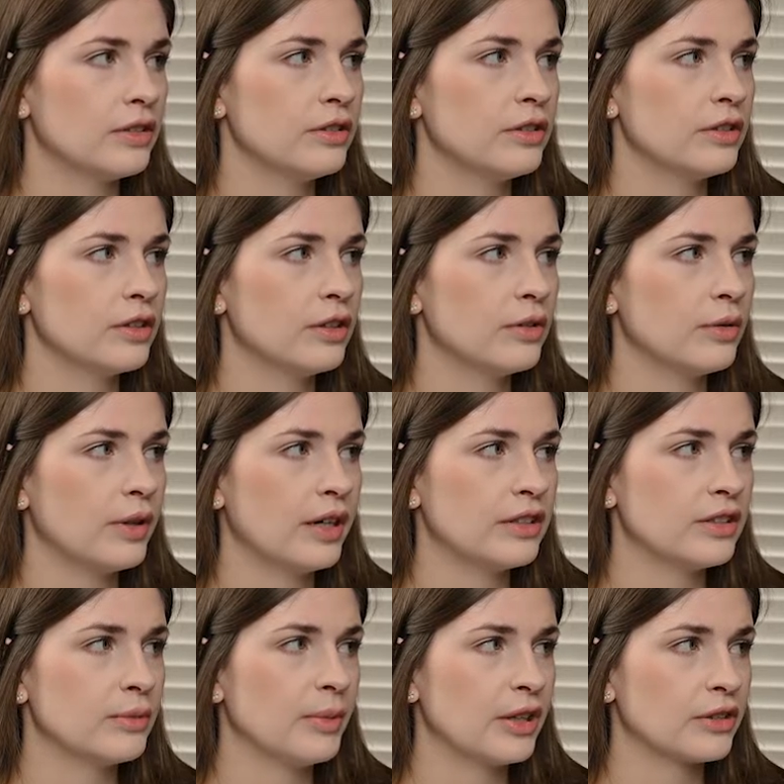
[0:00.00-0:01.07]
you can go
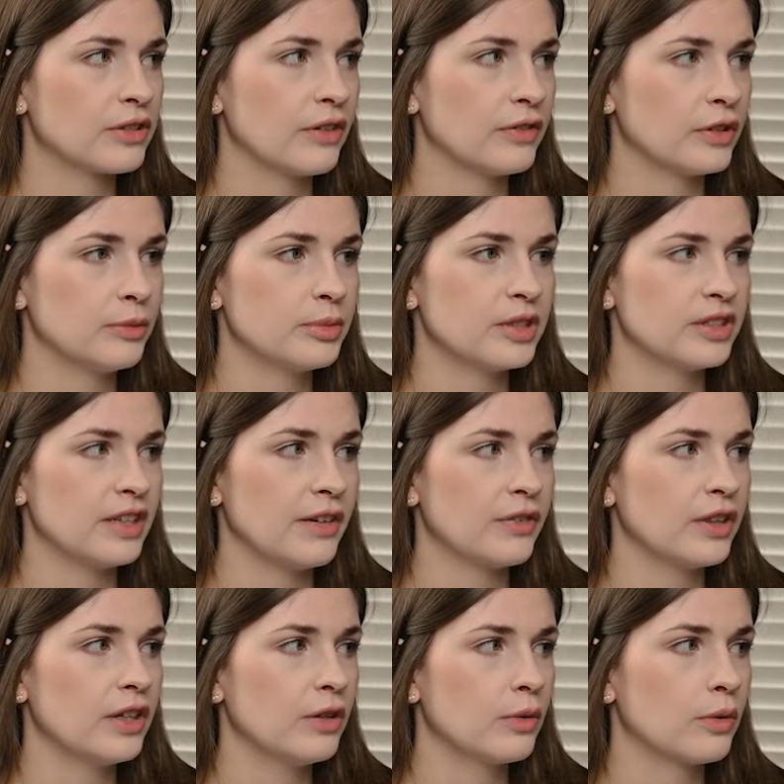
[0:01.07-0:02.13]
to Microsoft Loop to see
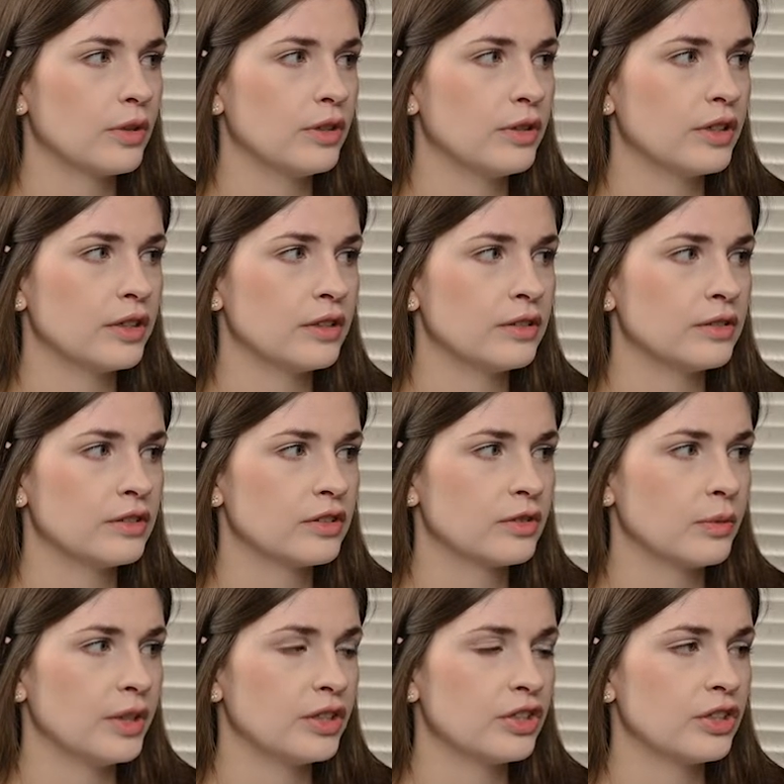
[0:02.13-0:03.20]
everything, or you can
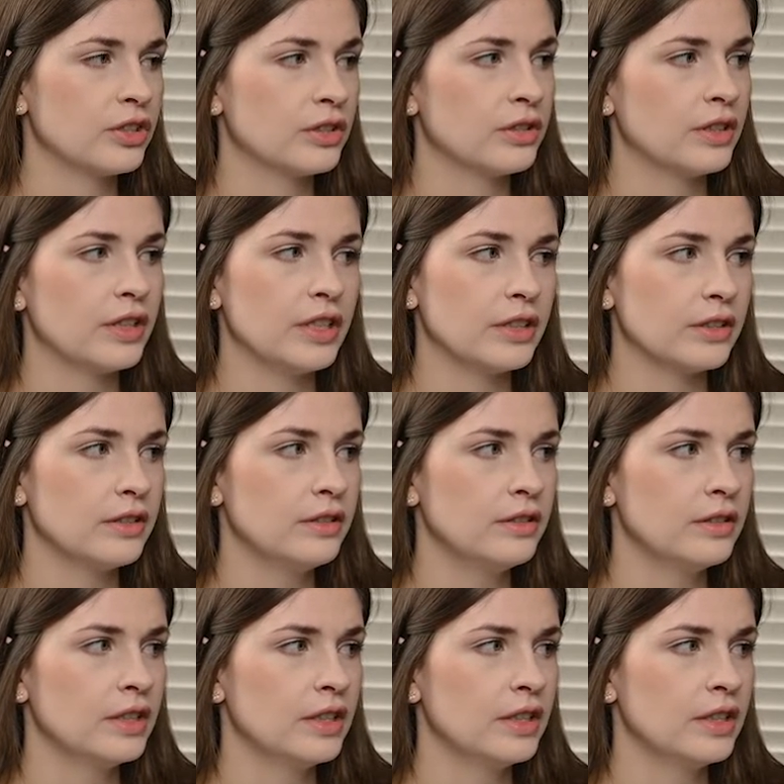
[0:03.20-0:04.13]
switch here.